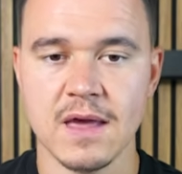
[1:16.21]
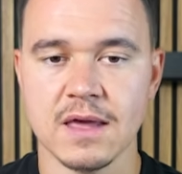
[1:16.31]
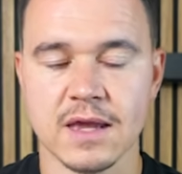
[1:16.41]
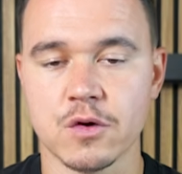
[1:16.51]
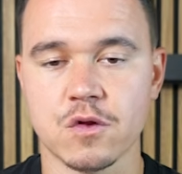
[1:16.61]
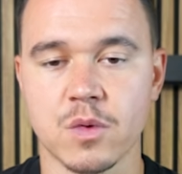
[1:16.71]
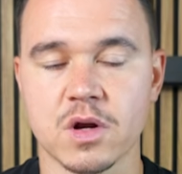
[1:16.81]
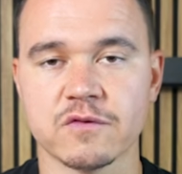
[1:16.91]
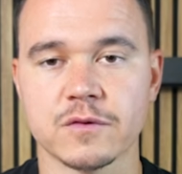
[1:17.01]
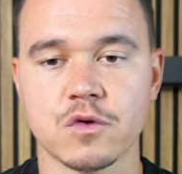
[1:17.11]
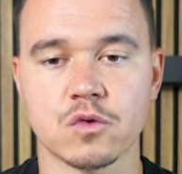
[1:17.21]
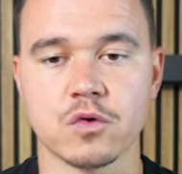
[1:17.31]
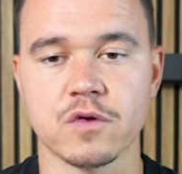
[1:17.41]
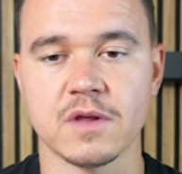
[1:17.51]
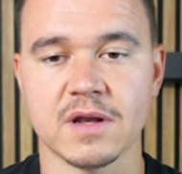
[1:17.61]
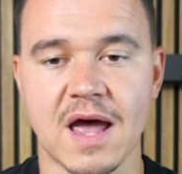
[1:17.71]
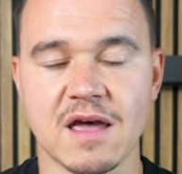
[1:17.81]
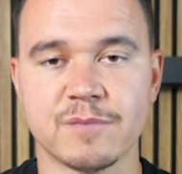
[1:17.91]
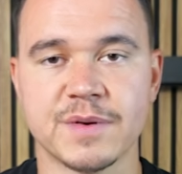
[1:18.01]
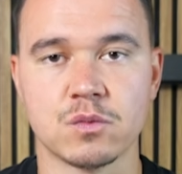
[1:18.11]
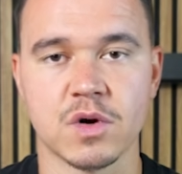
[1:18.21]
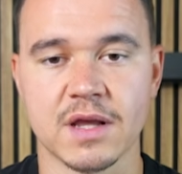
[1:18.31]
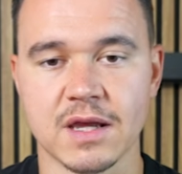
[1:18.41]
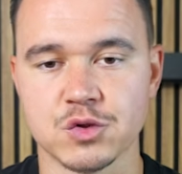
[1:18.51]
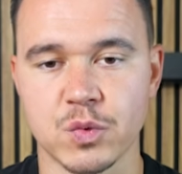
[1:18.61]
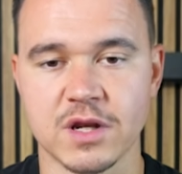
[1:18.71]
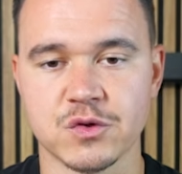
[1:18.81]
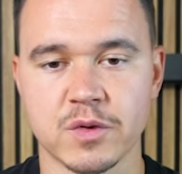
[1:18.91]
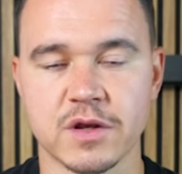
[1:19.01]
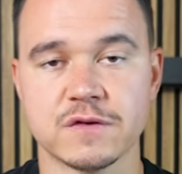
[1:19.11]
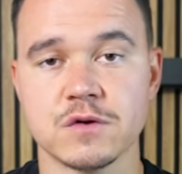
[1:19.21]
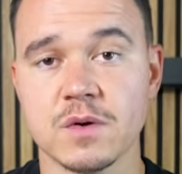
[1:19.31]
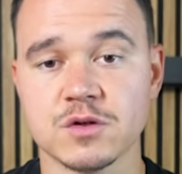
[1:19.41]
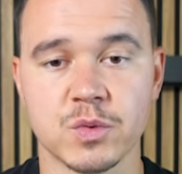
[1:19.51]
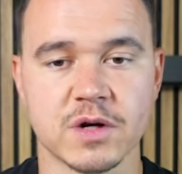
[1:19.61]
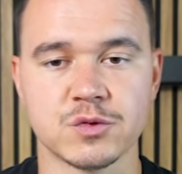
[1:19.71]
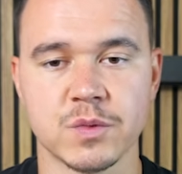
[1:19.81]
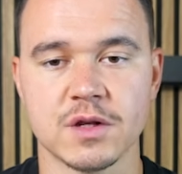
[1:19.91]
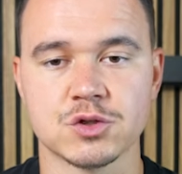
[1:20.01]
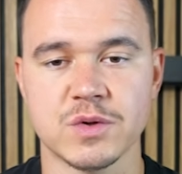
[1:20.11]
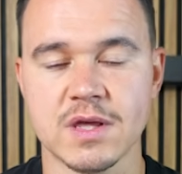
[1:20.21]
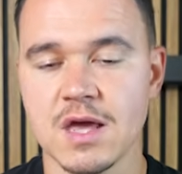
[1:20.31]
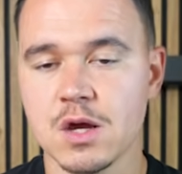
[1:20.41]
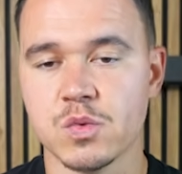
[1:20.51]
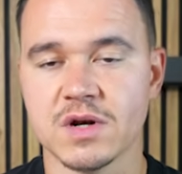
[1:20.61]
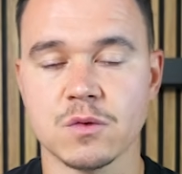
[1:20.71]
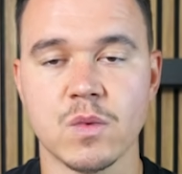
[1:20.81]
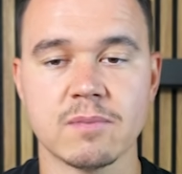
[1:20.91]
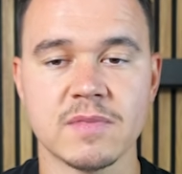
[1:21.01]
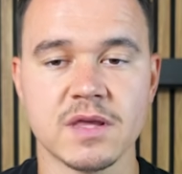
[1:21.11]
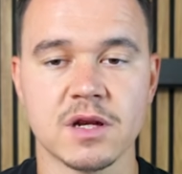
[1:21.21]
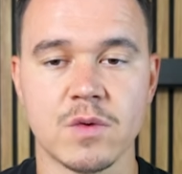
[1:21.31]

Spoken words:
Here's one of the stores that I've been running in 2022 and 2023. We did 1 million in